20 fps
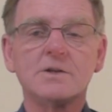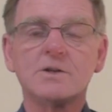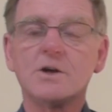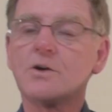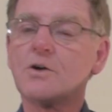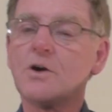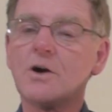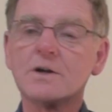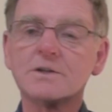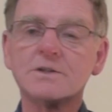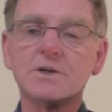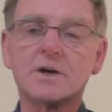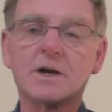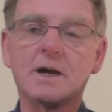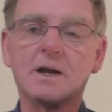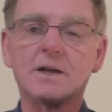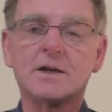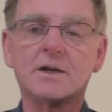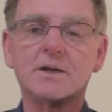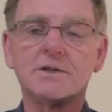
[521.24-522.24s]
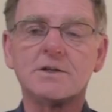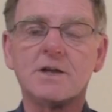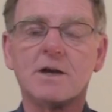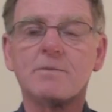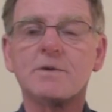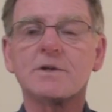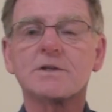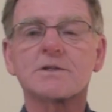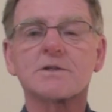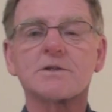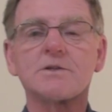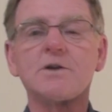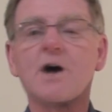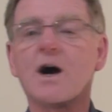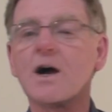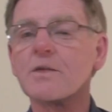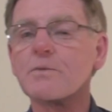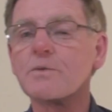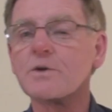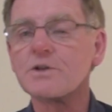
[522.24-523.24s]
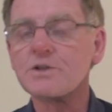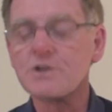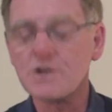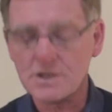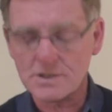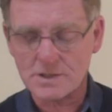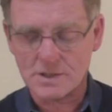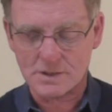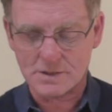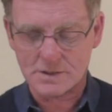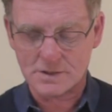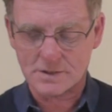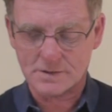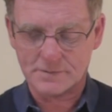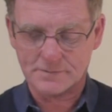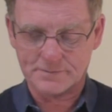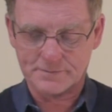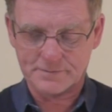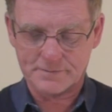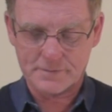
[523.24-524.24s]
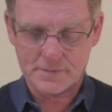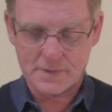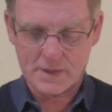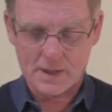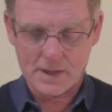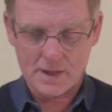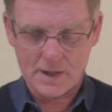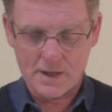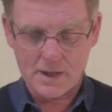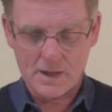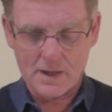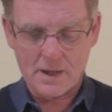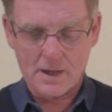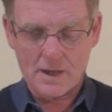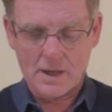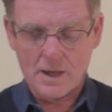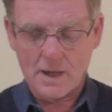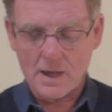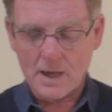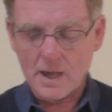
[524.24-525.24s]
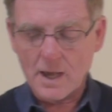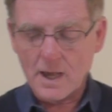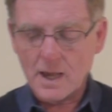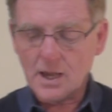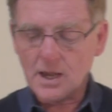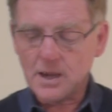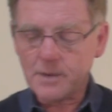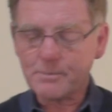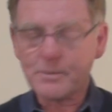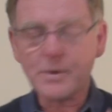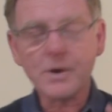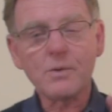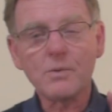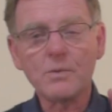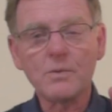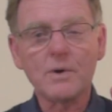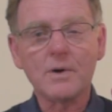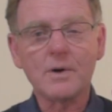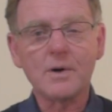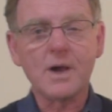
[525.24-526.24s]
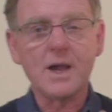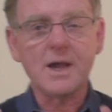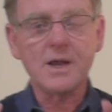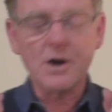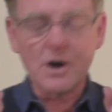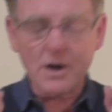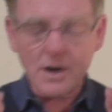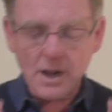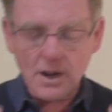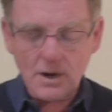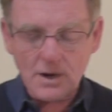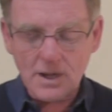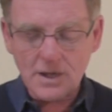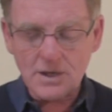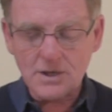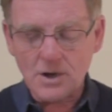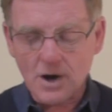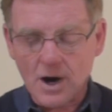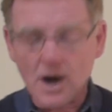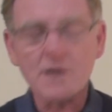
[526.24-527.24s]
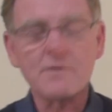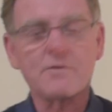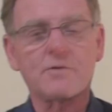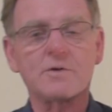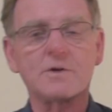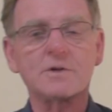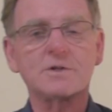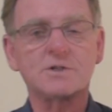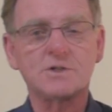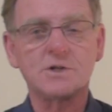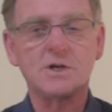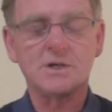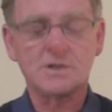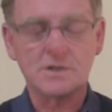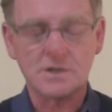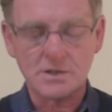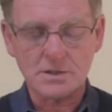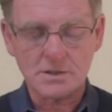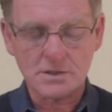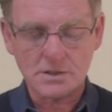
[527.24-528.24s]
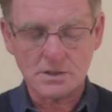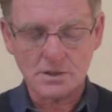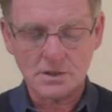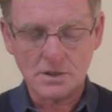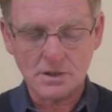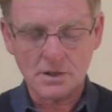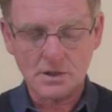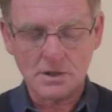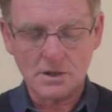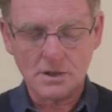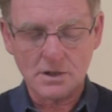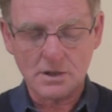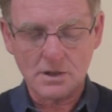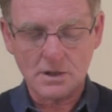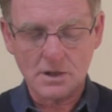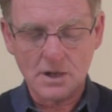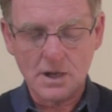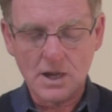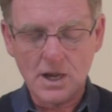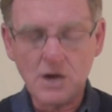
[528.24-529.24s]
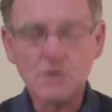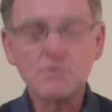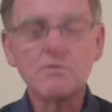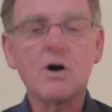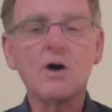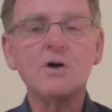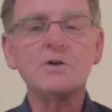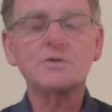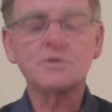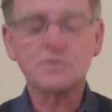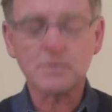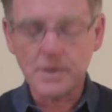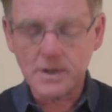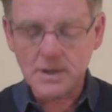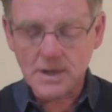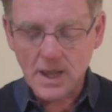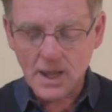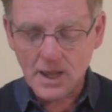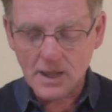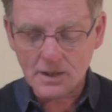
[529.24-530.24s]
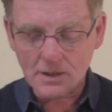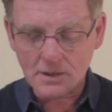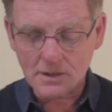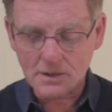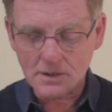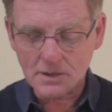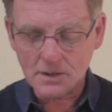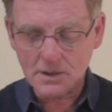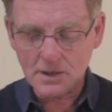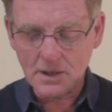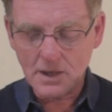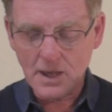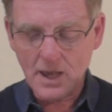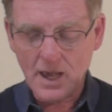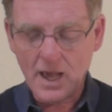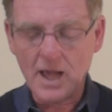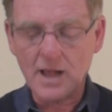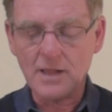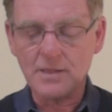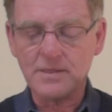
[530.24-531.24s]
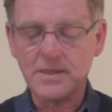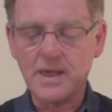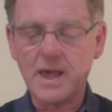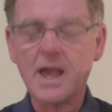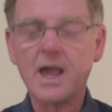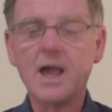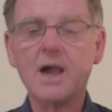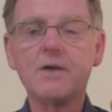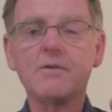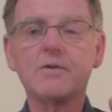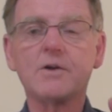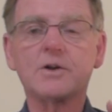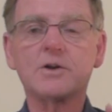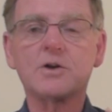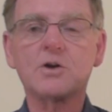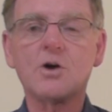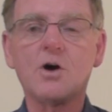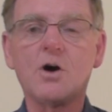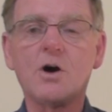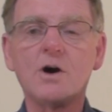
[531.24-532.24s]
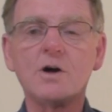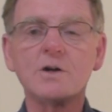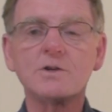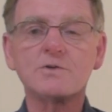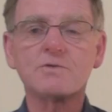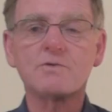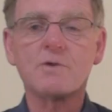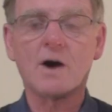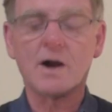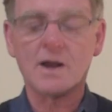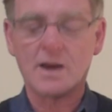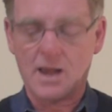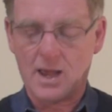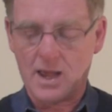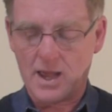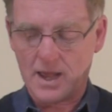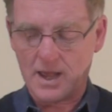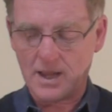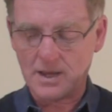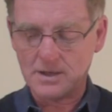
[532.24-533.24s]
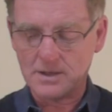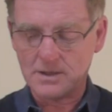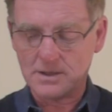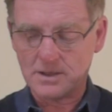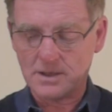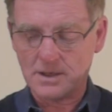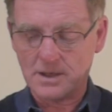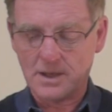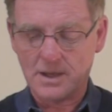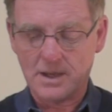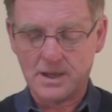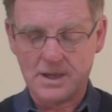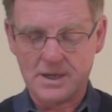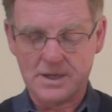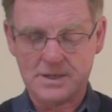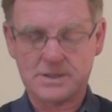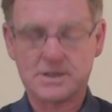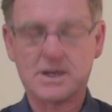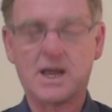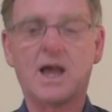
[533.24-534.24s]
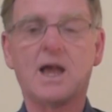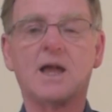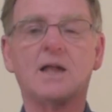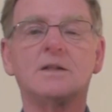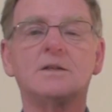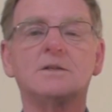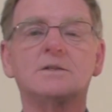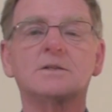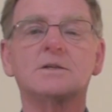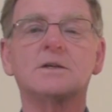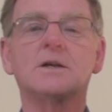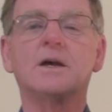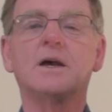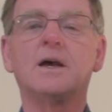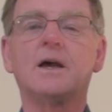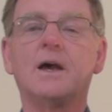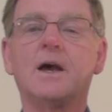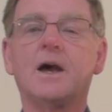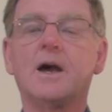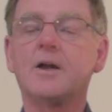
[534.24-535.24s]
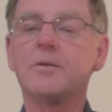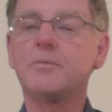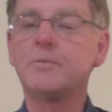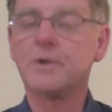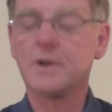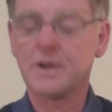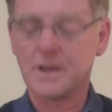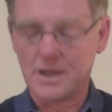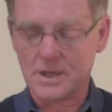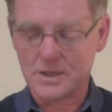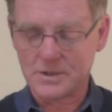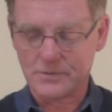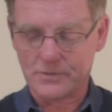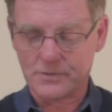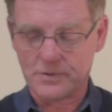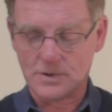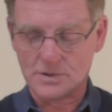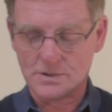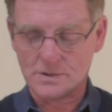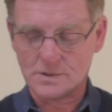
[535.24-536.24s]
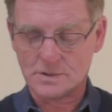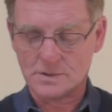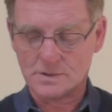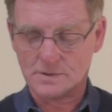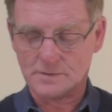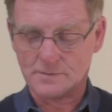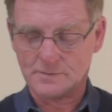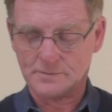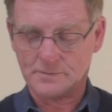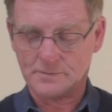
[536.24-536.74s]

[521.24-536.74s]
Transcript: So God's not going to condemn us, neither will Jesus. He, be, he not only died for us, Jesus, he rose from the dead. And there at God's right hand he stands and pleads for us.